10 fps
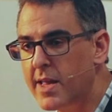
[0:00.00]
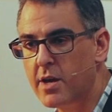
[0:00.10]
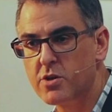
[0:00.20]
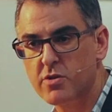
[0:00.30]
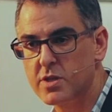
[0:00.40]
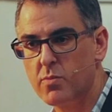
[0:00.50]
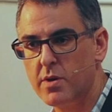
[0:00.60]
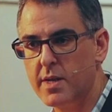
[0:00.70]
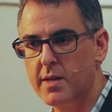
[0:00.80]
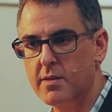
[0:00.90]

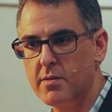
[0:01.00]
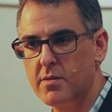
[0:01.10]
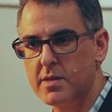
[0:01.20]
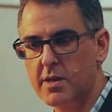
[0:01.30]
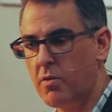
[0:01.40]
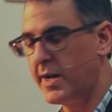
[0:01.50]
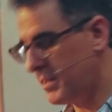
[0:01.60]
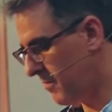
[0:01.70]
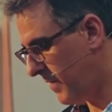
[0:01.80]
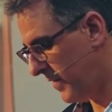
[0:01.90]
untrustworthy, this whole idea
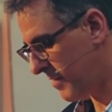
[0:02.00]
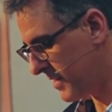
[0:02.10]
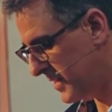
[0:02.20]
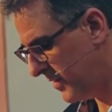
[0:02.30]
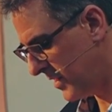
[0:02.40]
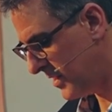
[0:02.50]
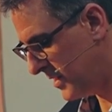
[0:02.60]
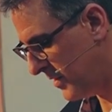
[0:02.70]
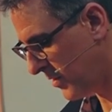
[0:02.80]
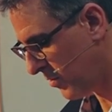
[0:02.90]
of faith. They're
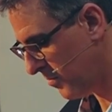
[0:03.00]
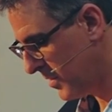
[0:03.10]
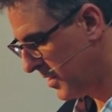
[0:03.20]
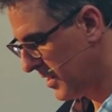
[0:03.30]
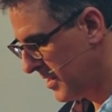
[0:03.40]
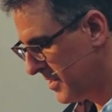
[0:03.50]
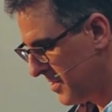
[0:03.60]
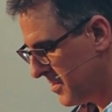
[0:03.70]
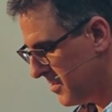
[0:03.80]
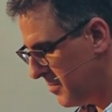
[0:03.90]
antithetical.
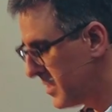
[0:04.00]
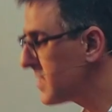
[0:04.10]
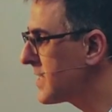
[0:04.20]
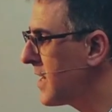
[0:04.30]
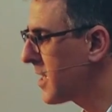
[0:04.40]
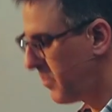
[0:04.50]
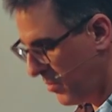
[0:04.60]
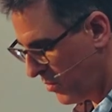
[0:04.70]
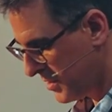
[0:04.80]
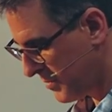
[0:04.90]
So let me just say a couple of
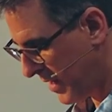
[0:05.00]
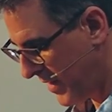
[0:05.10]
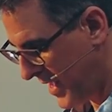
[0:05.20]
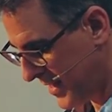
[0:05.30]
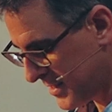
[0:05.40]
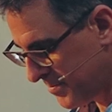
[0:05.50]
words about that.